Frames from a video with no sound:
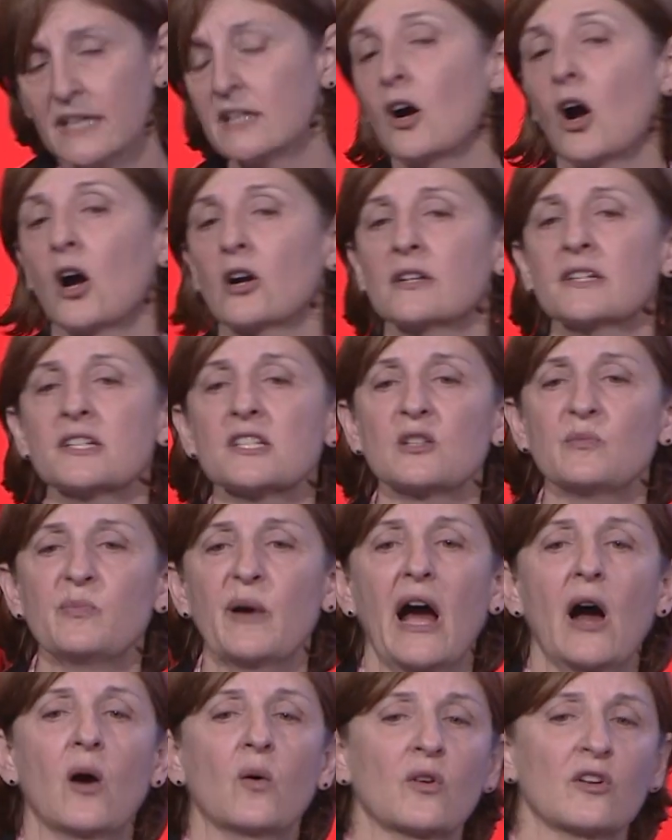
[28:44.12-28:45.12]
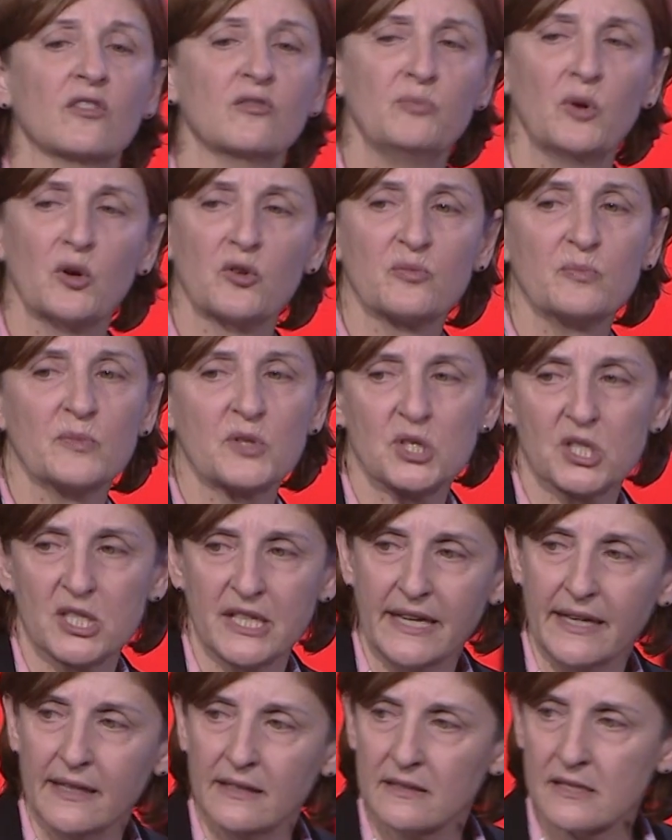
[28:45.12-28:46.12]
harness the power of both
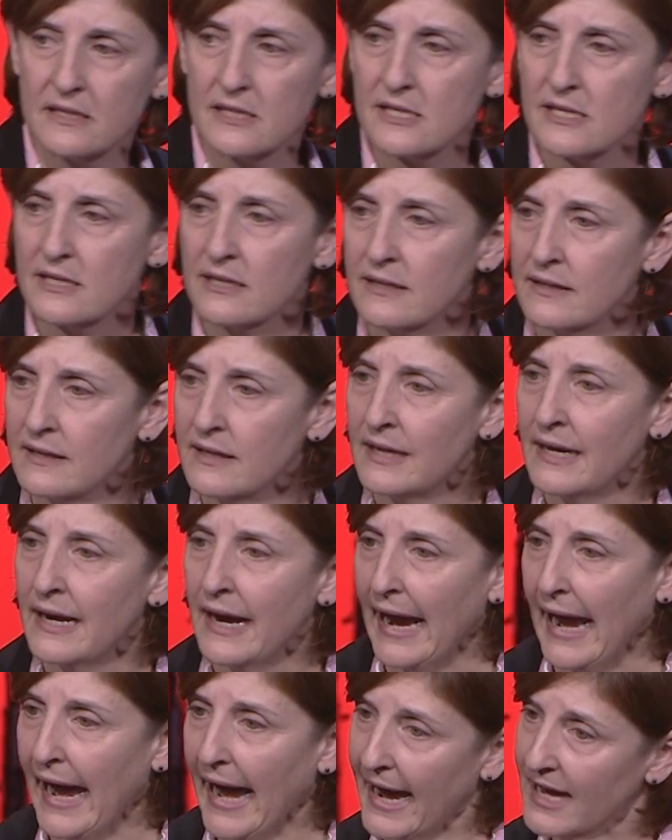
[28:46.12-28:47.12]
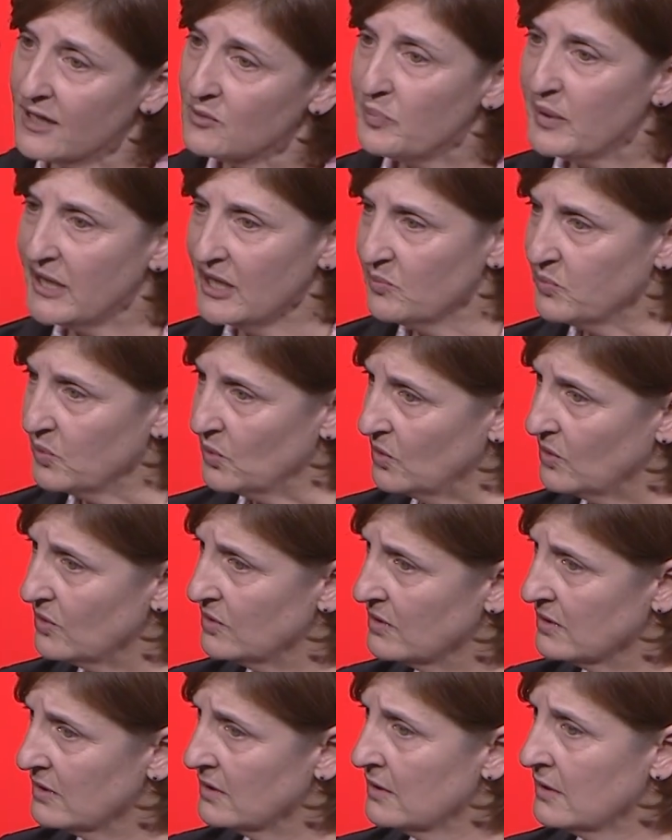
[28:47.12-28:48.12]
machines and people
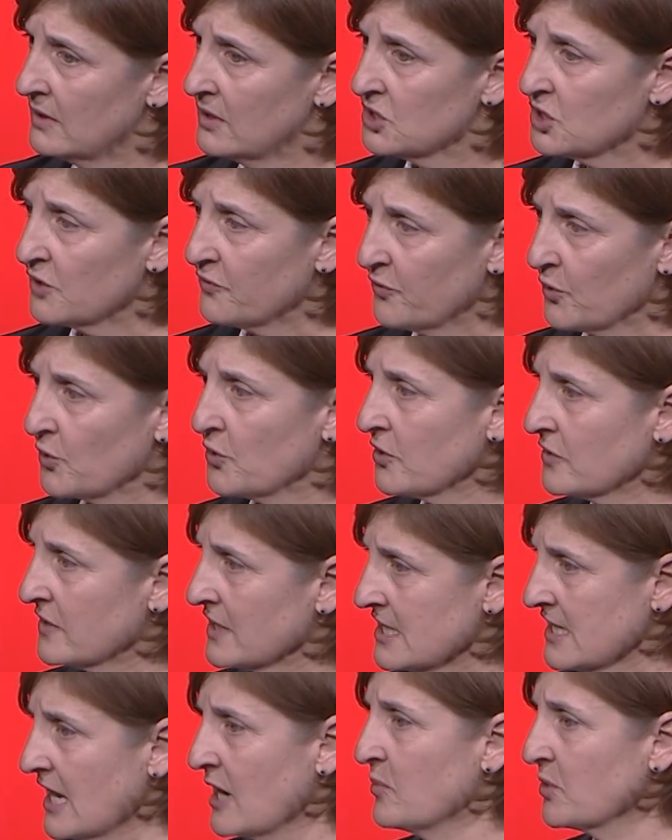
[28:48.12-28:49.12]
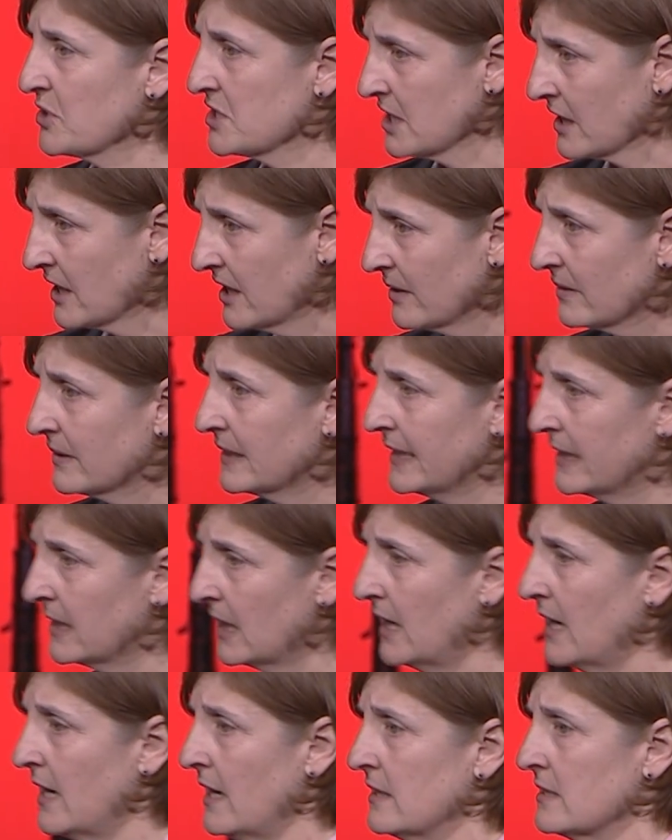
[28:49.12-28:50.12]
to further the cybersecurity
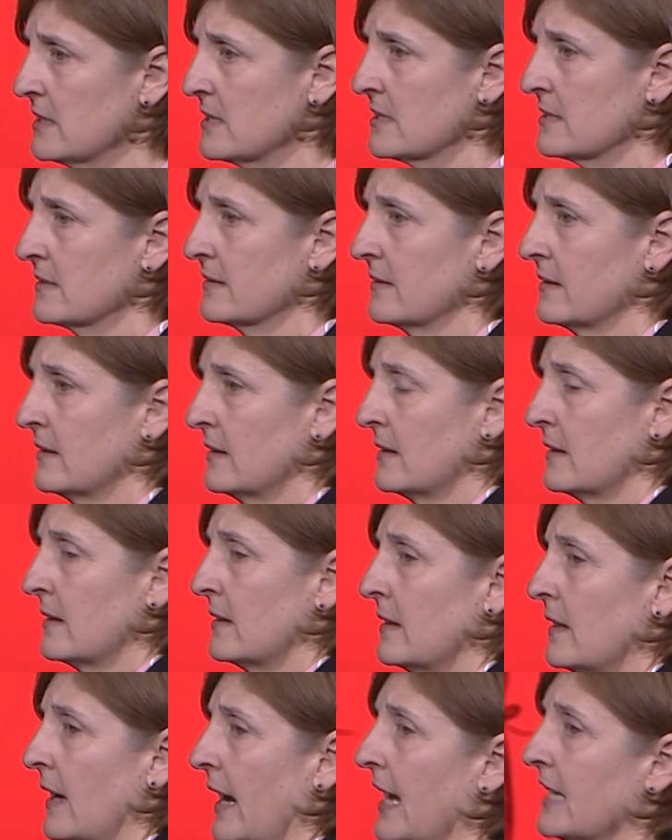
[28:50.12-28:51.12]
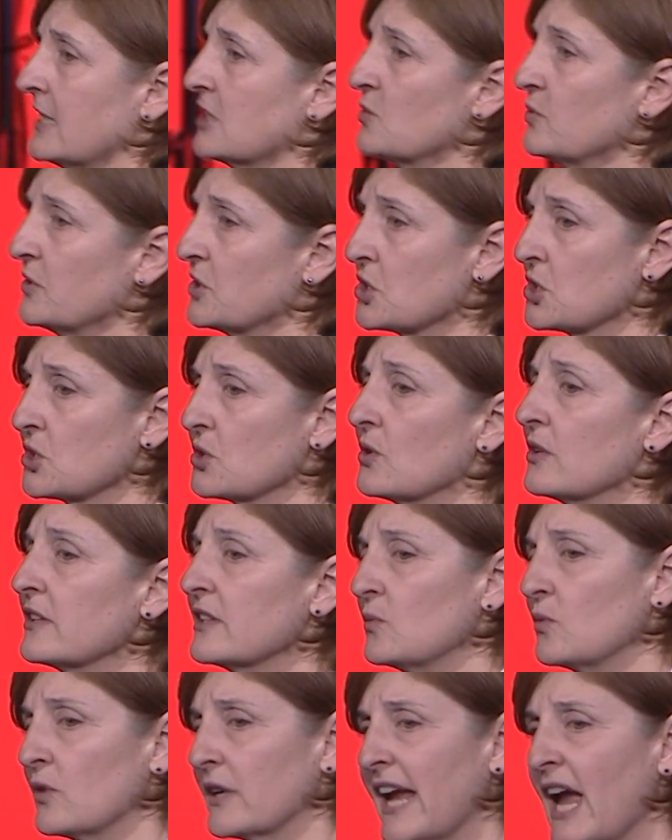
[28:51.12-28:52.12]
cause and to ensure that
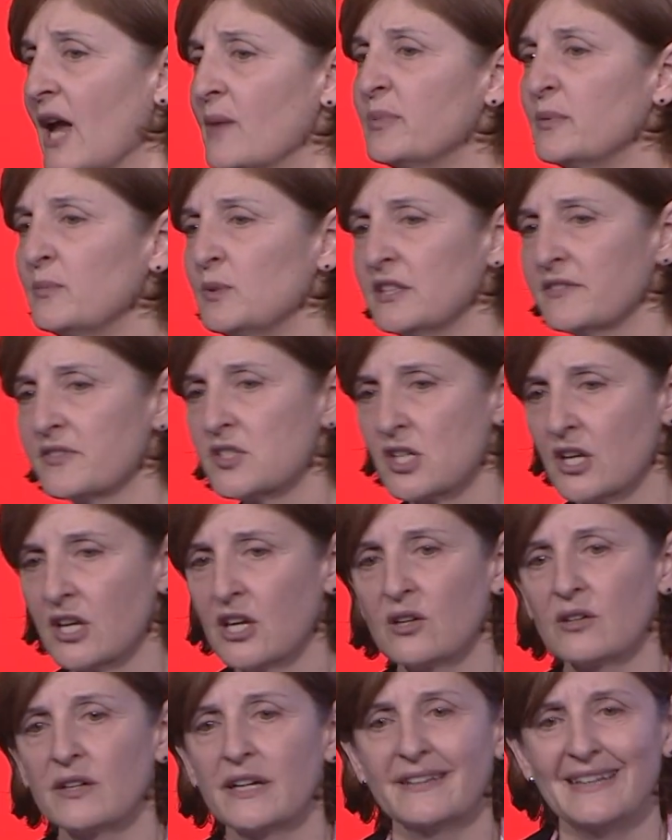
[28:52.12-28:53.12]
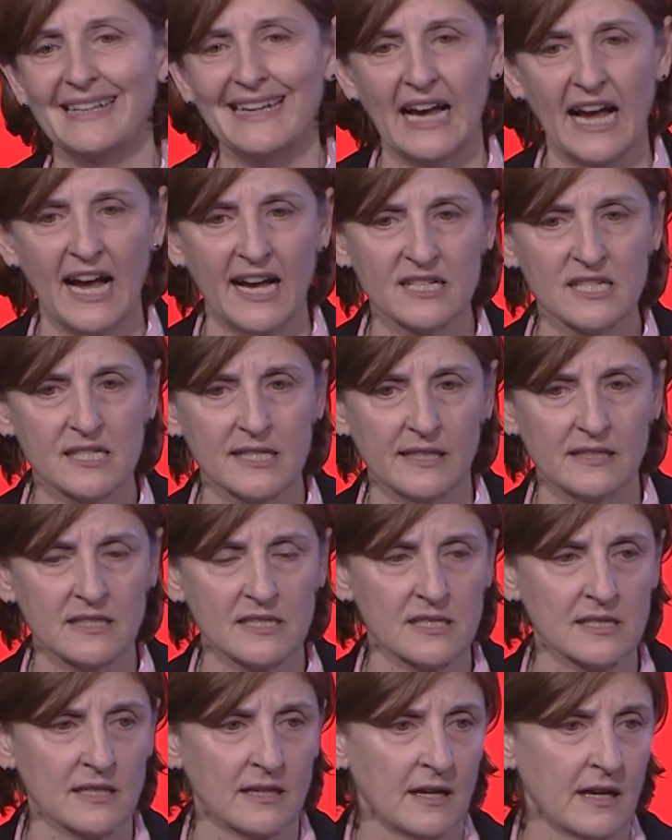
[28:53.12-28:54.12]
we're capable of securing the
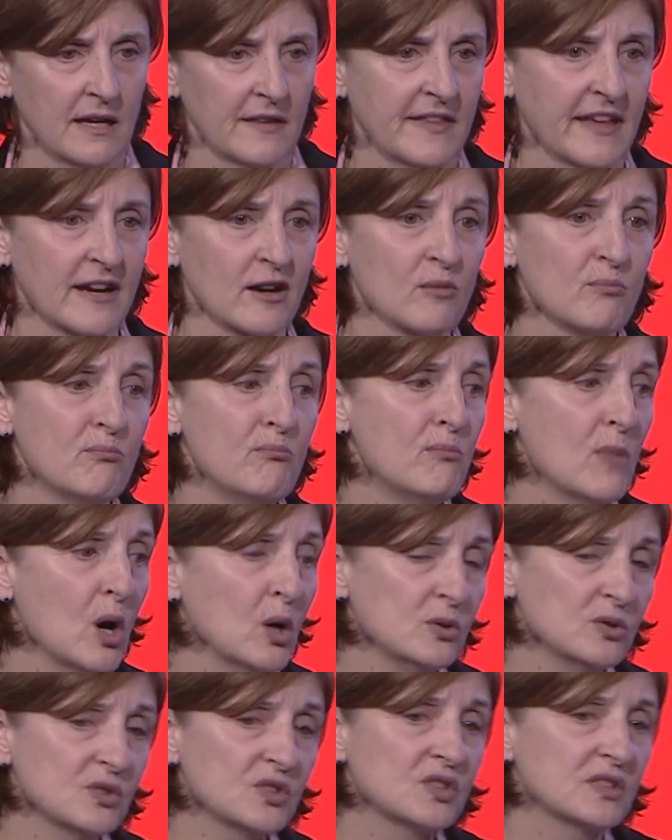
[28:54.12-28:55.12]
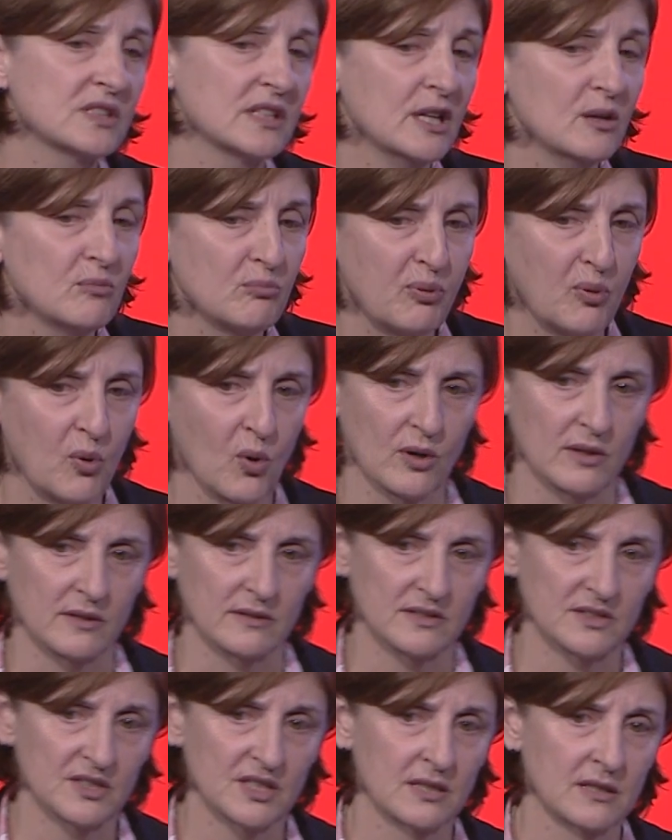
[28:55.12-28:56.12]
assets that are most
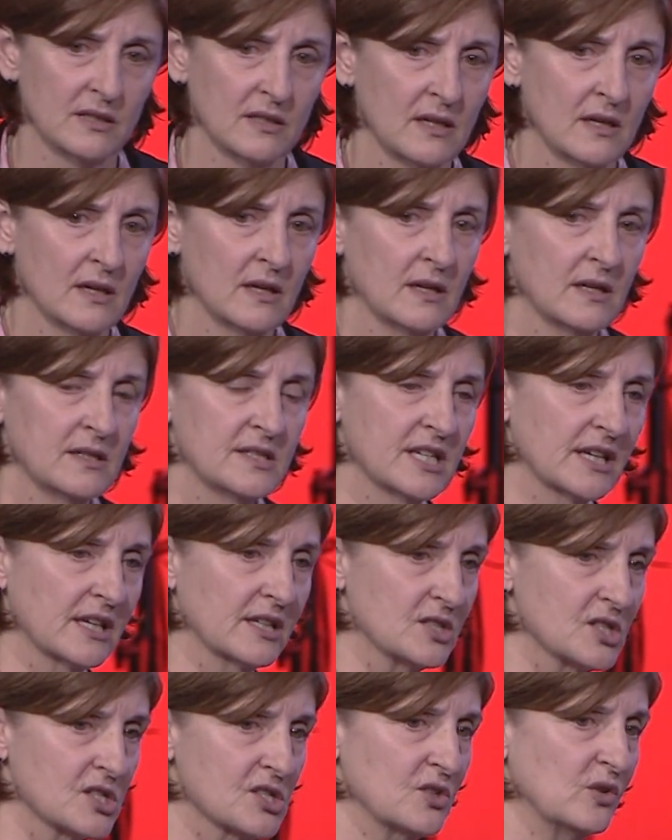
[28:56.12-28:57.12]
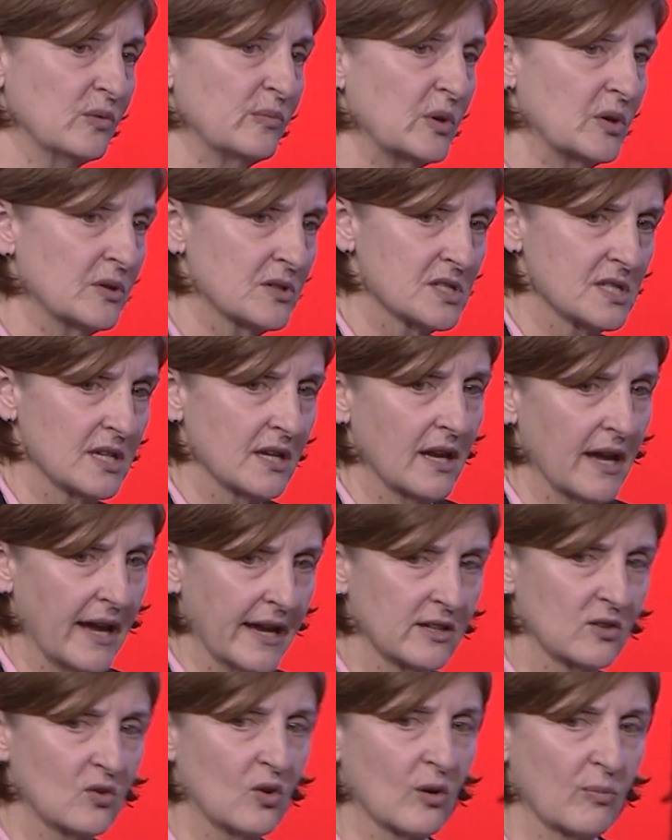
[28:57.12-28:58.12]
important to consumers
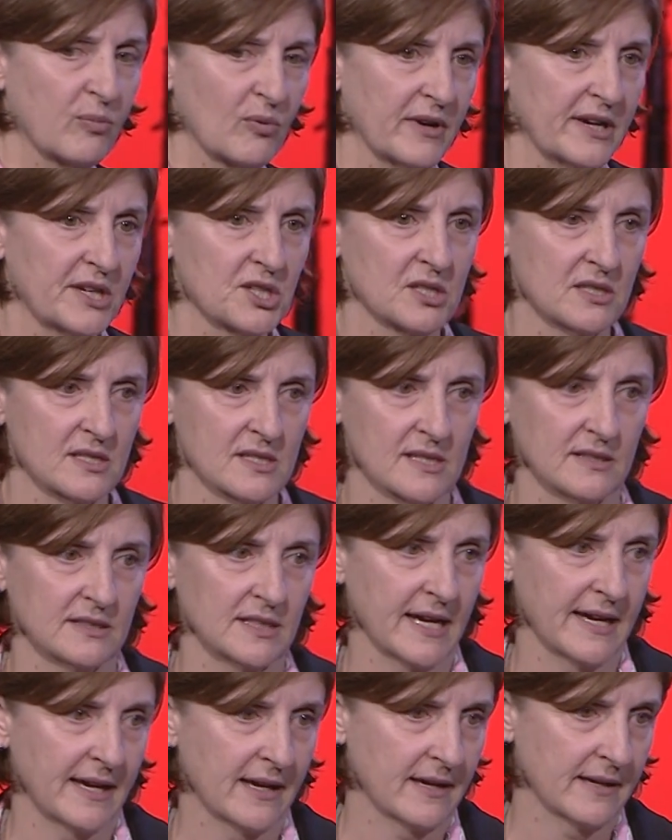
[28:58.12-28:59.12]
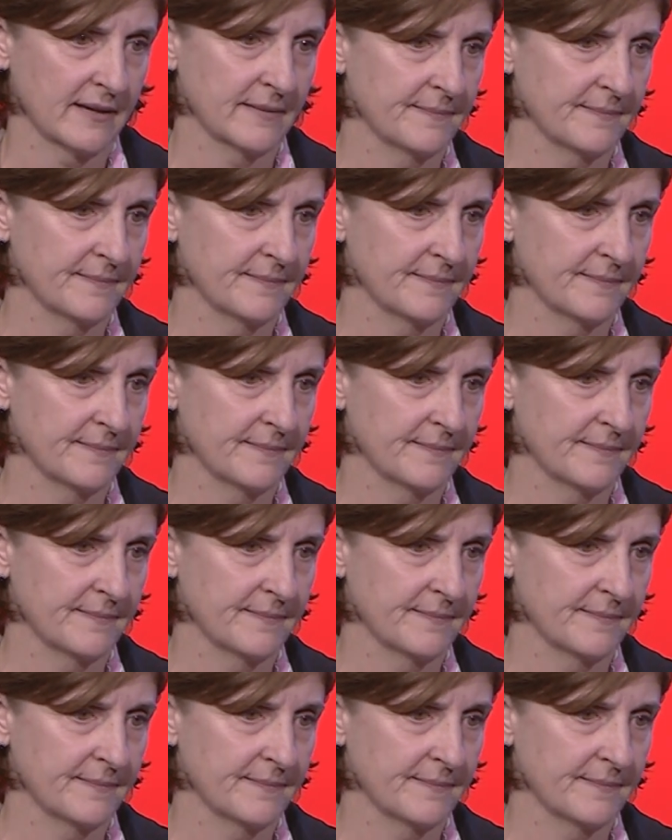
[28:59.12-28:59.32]
and corporations alike.